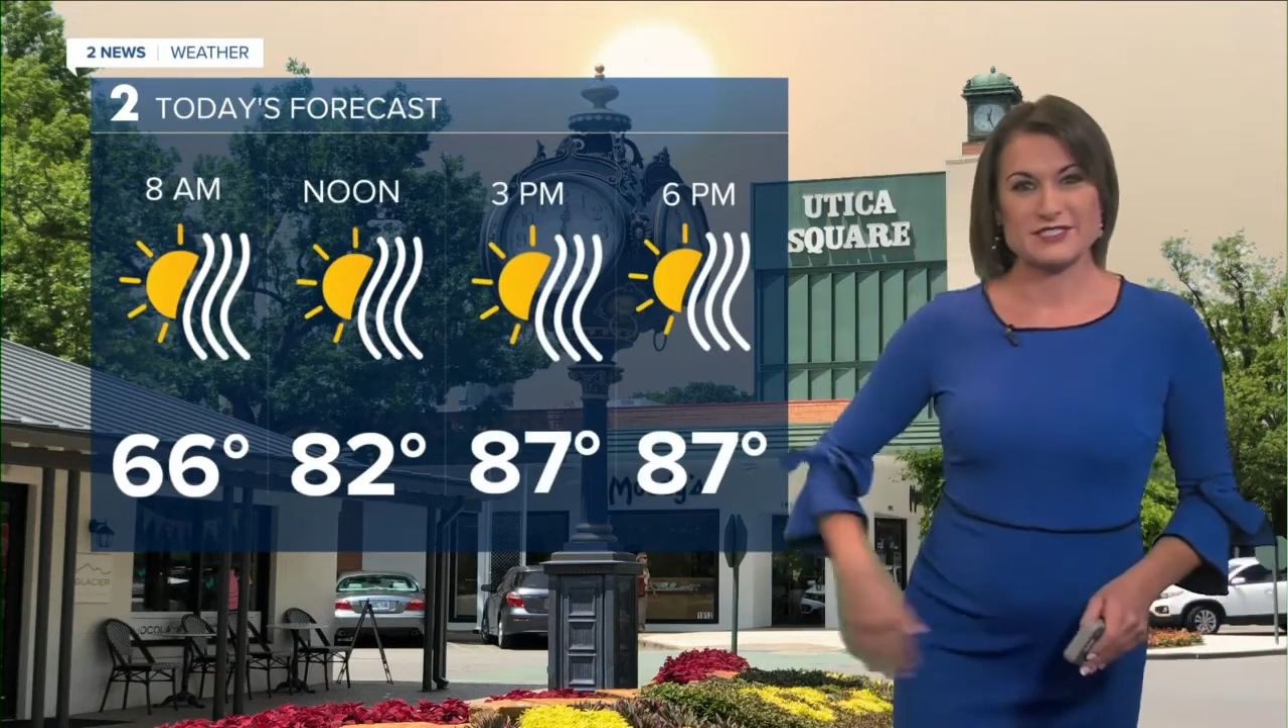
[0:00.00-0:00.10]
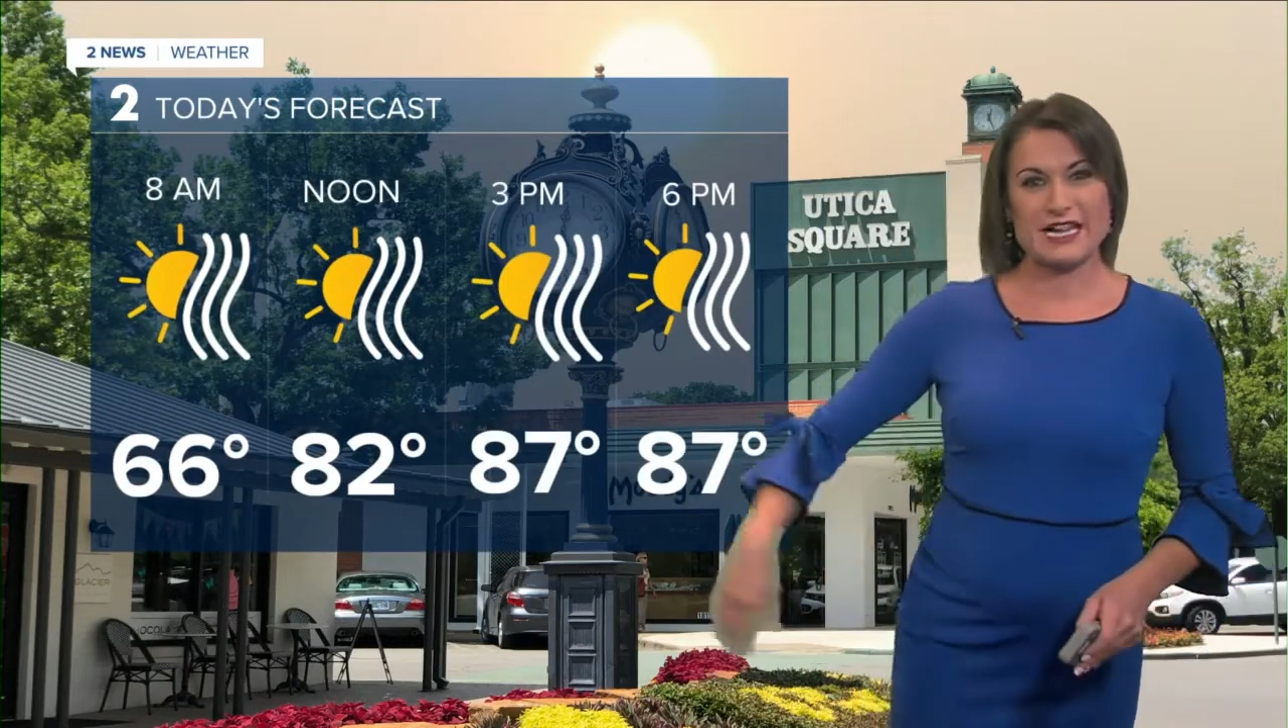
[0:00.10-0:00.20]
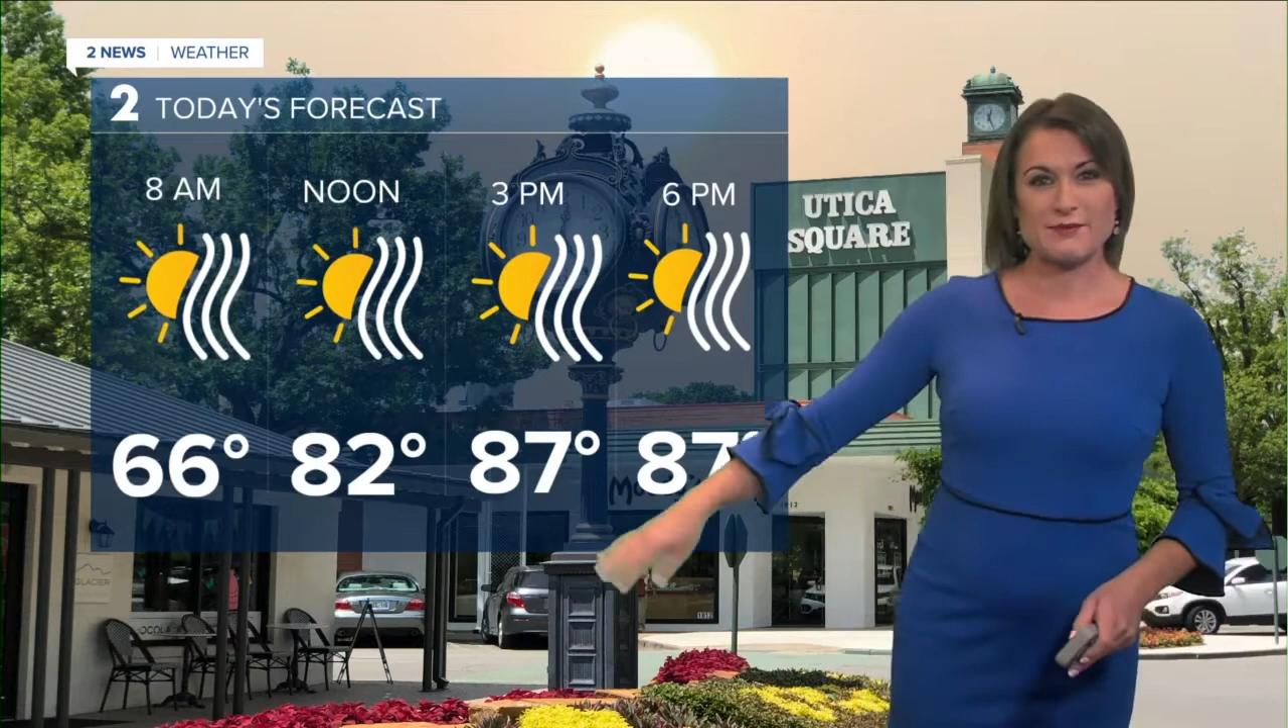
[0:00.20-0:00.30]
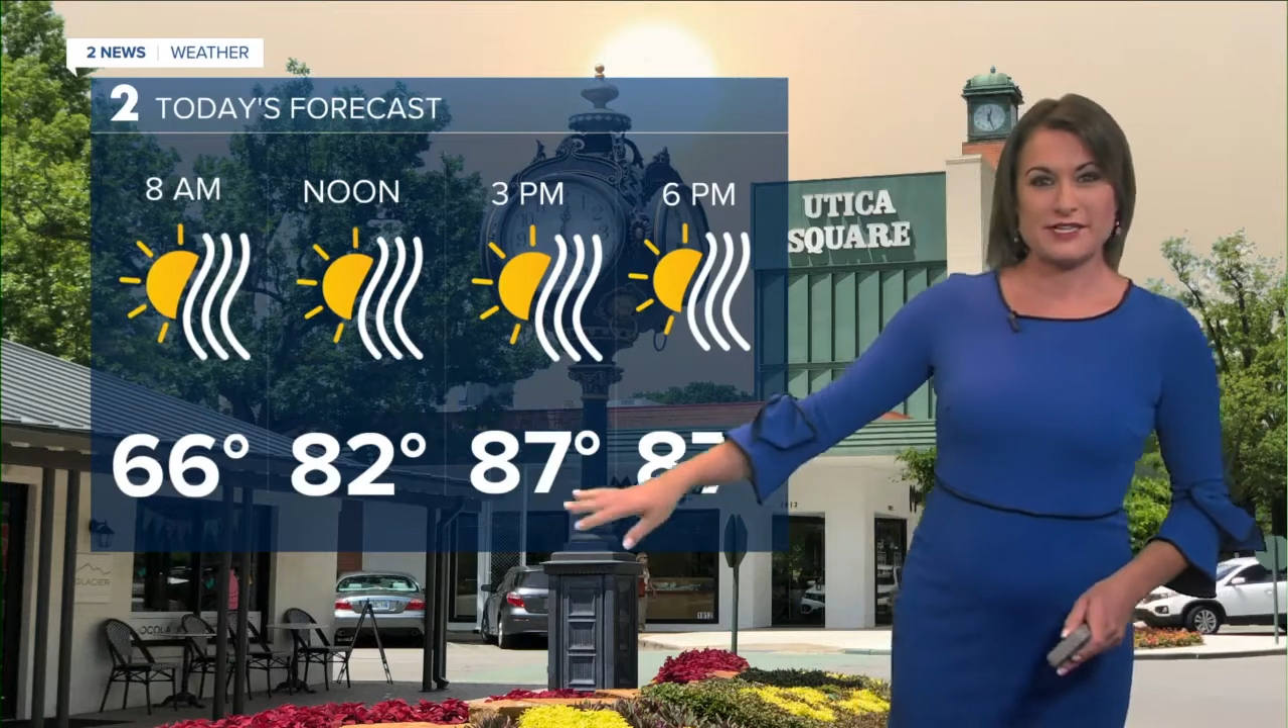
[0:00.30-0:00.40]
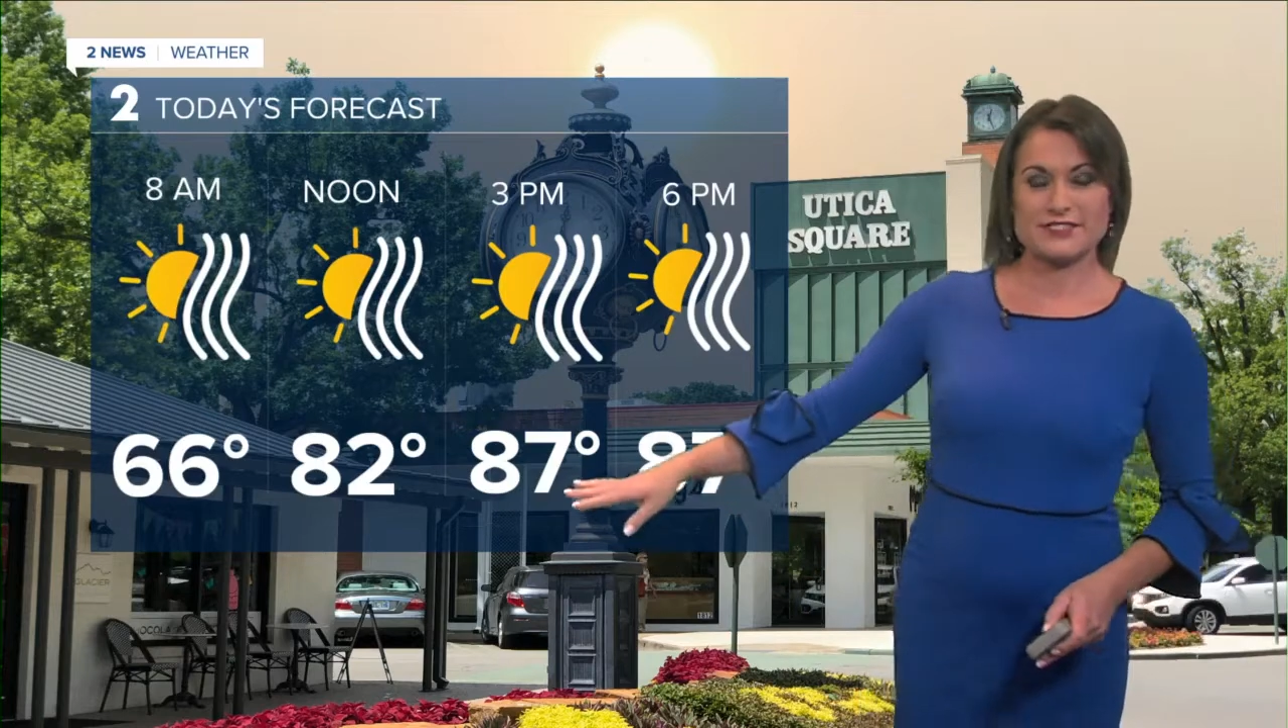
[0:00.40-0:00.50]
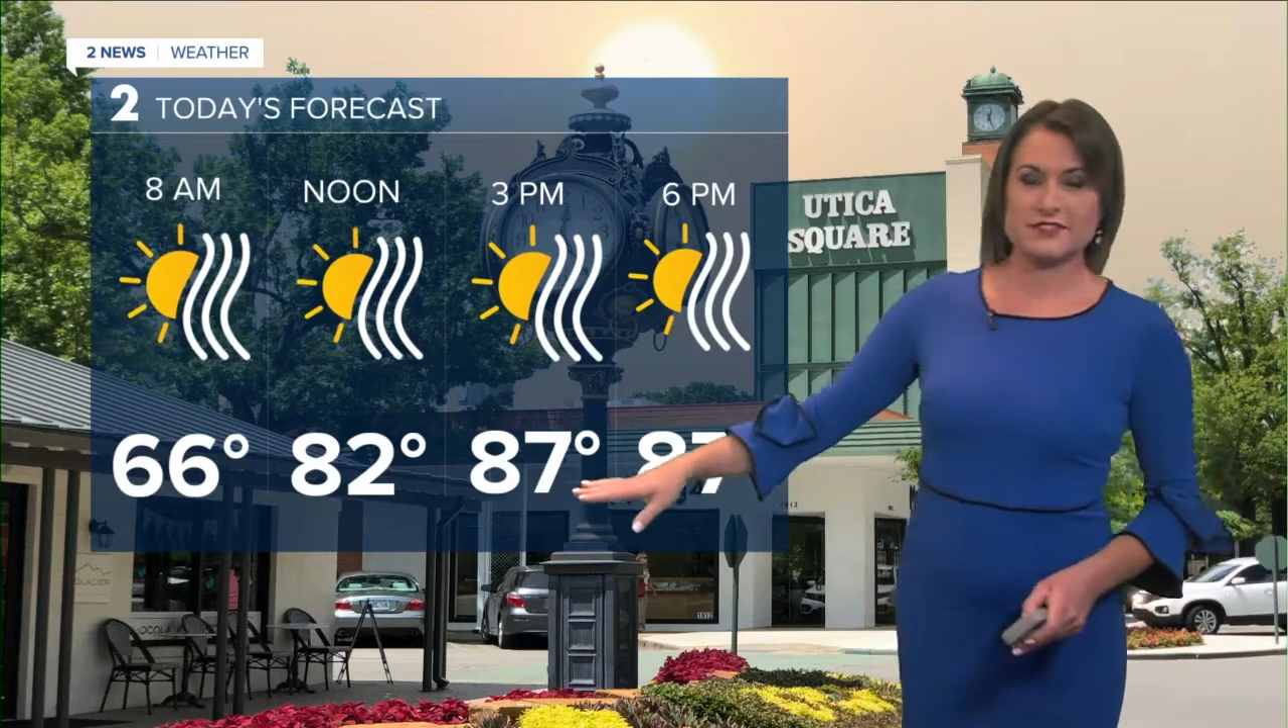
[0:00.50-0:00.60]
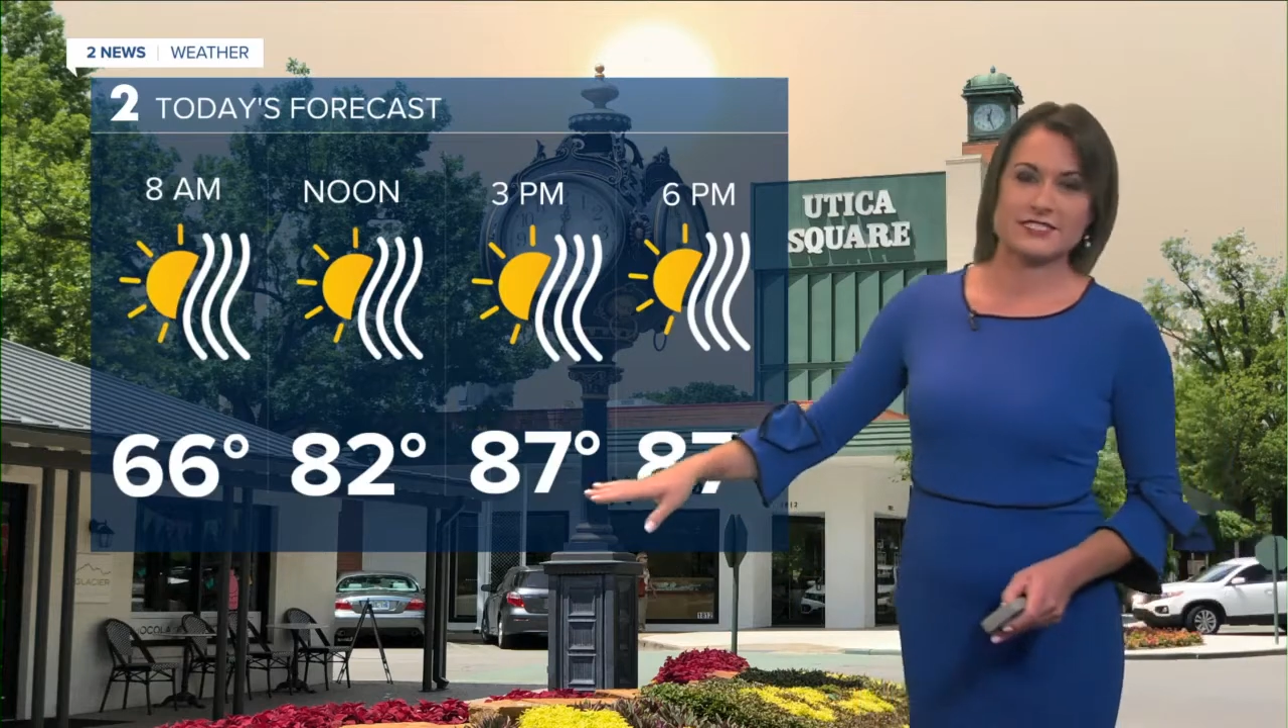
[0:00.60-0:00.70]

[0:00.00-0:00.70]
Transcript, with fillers: climbing into those